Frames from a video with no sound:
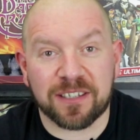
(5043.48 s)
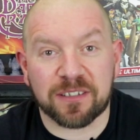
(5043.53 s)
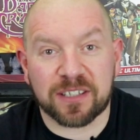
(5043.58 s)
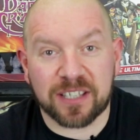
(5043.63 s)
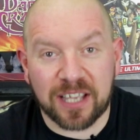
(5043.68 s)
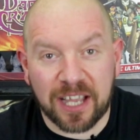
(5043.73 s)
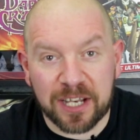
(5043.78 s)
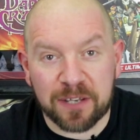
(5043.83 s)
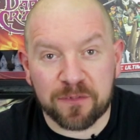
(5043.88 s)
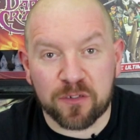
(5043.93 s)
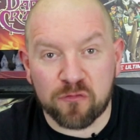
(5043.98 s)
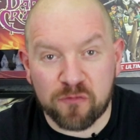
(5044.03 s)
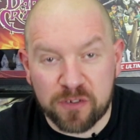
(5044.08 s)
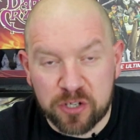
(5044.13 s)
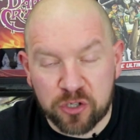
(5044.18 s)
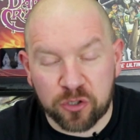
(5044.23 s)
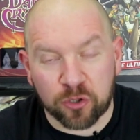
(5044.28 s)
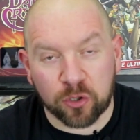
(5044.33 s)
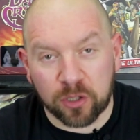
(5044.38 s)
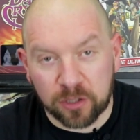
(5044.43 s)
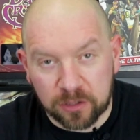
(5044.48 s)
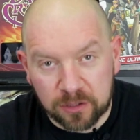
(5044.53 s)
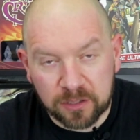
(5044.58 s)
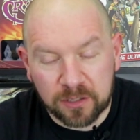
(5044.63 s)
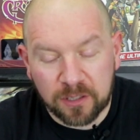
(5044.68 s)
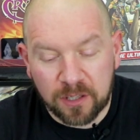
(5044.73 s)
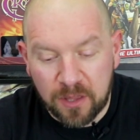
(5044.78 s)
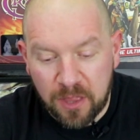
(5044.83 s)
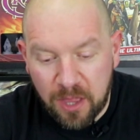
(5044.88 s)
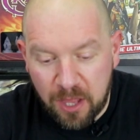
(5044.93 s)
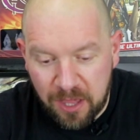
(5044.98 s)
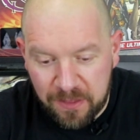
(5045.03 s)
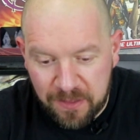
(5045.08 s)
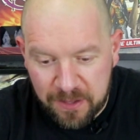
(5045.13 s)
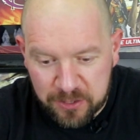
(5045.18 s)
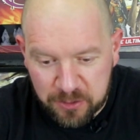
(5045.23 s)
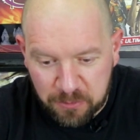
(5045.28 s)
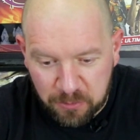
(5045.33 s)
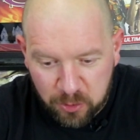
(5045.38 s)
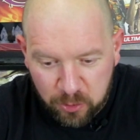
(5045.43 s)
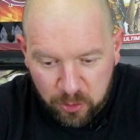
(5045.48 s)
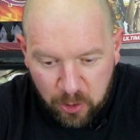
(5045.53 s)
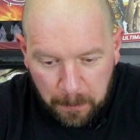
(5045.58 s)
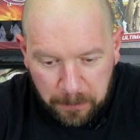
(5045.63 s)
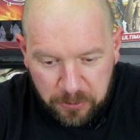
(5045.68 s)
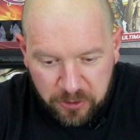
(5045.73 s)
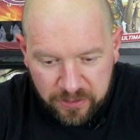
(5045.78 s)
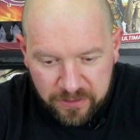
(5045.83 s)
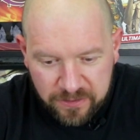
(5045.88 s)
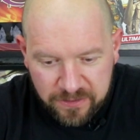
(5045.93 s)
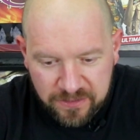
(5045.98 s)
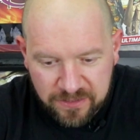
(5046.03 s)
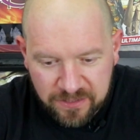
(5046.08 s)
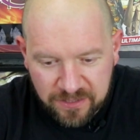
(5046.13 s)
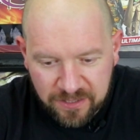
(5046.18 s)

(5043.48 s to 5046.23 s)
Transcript: kind of original, there's some good options.